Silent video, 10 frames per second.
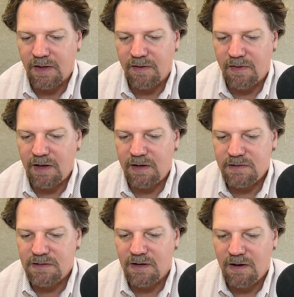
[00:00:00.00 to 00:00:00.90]

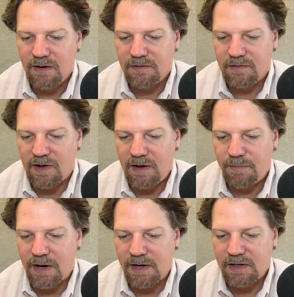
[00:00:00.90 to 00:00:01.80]
Thus,
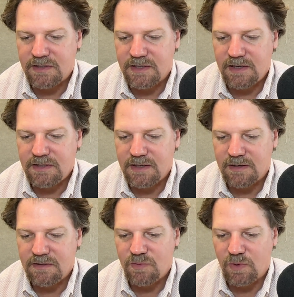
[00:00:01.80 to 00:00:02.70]
law-abiding
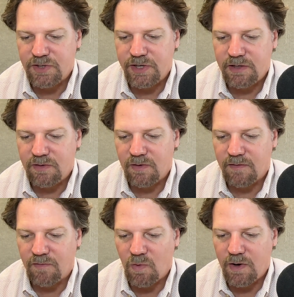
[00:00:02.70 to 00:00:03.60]
citizens wishing to
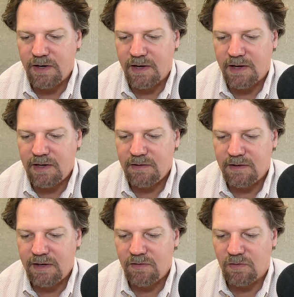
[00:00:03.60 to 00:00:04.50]
avoid any
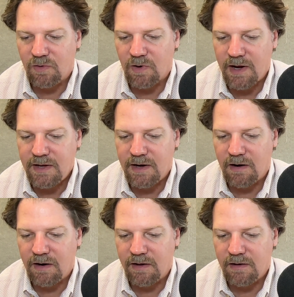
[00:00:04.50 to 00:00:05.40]
legal gray
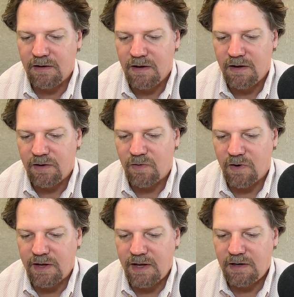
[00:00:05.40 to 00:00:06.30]
area
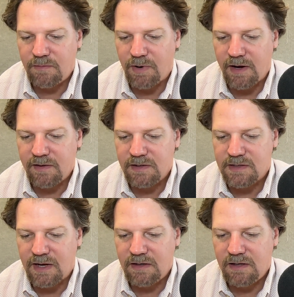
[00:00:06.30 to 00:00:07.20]
created by this
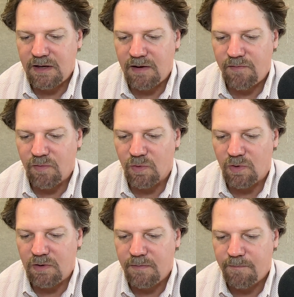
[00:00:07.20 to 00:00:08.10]
ATF
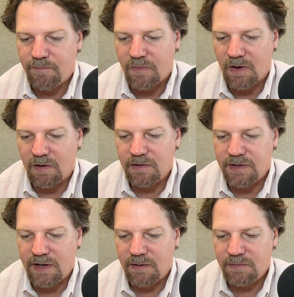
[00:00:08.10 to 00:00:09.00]
rule are
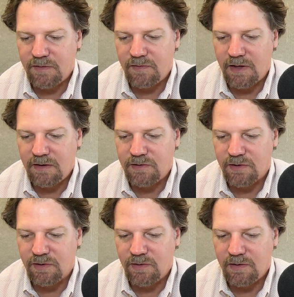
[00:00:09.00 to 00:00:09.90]
damned if they
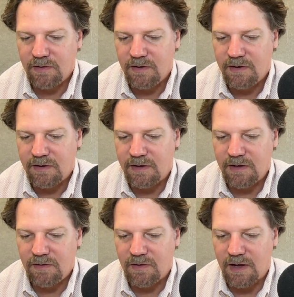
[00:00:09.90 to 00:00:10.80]
do get
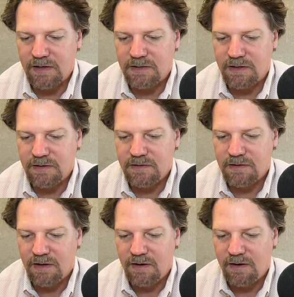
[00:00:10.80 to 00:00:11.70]
a license
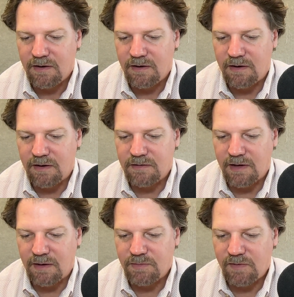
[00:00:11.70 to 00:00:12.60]
and
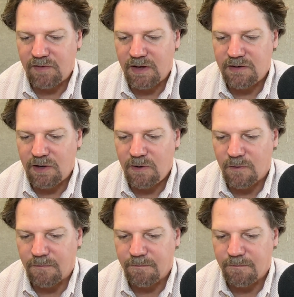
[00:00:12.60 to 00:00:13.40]
damned if they don't.